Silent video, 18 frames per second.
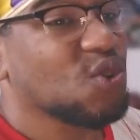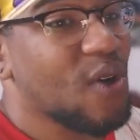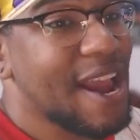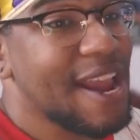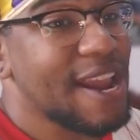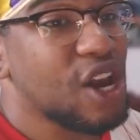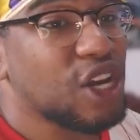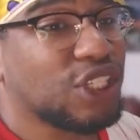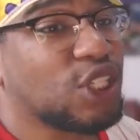
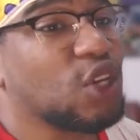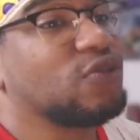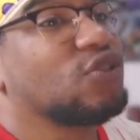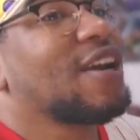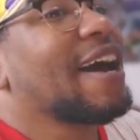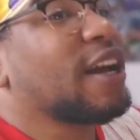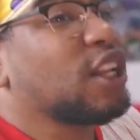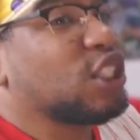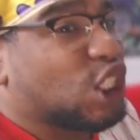away, Silver
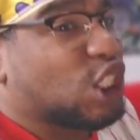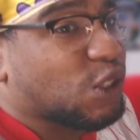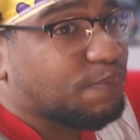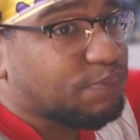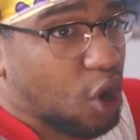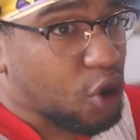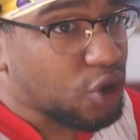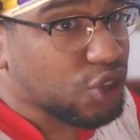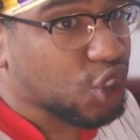Dragon
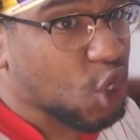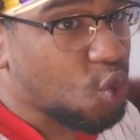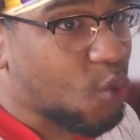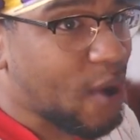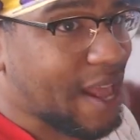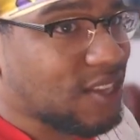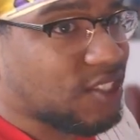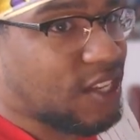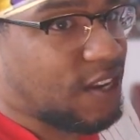sprawls her
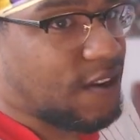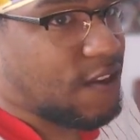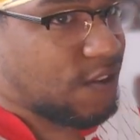wings and